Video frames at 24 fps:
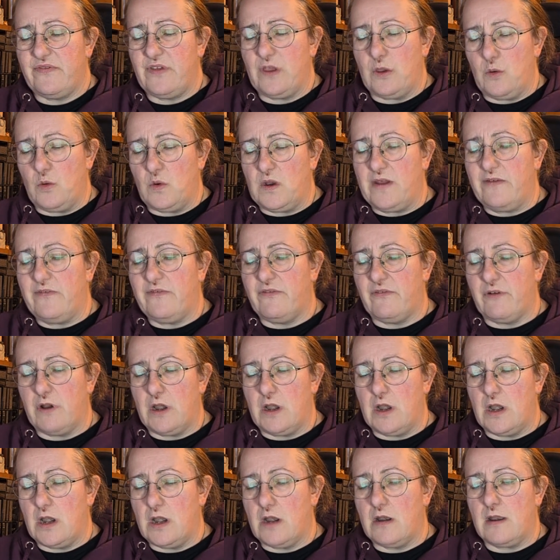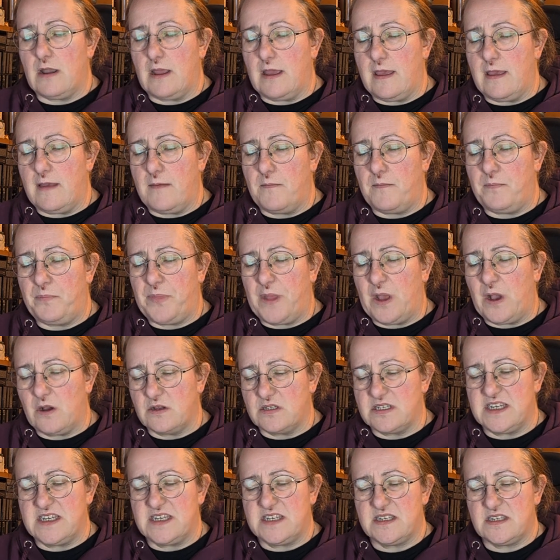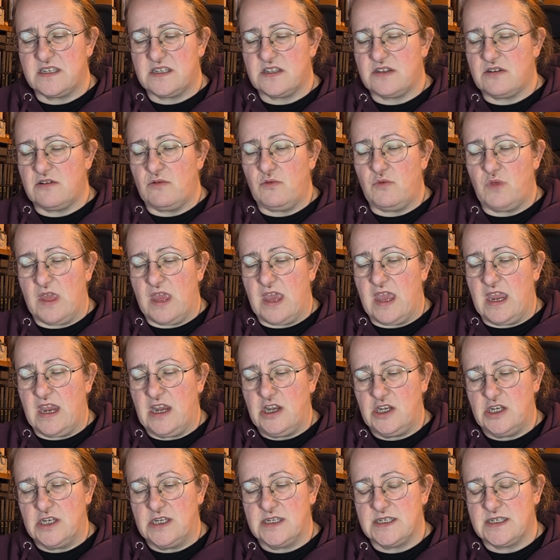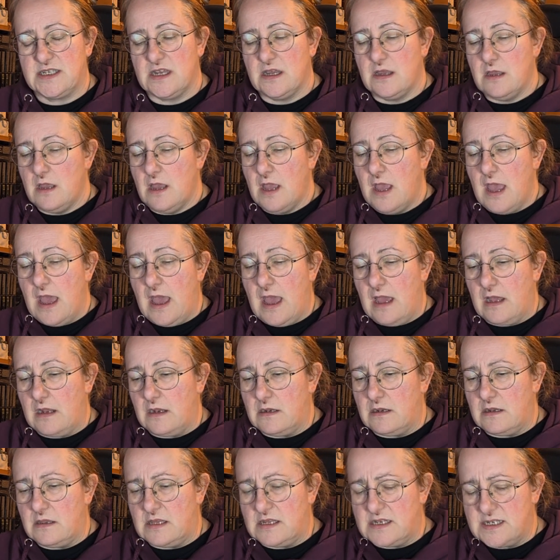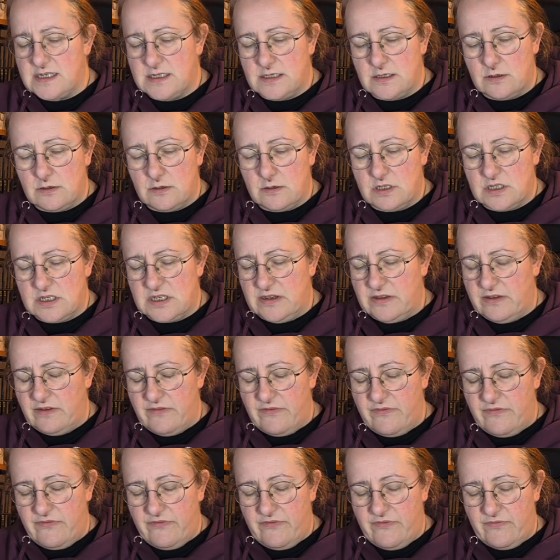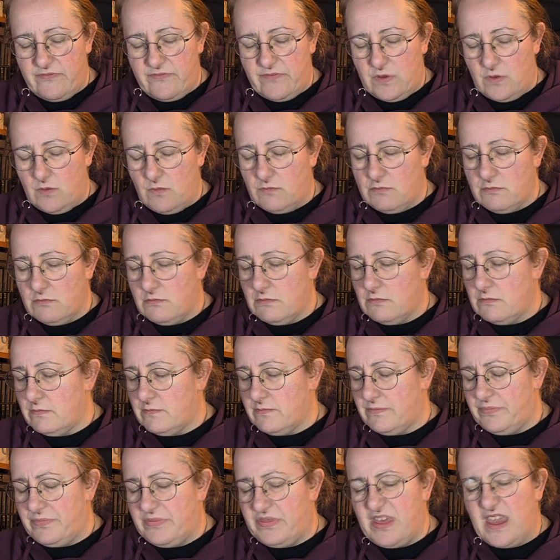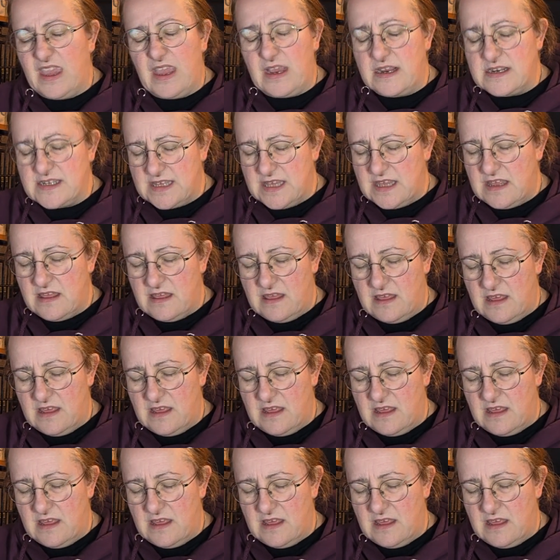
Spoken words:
a few different artists through the ages, and the sort of things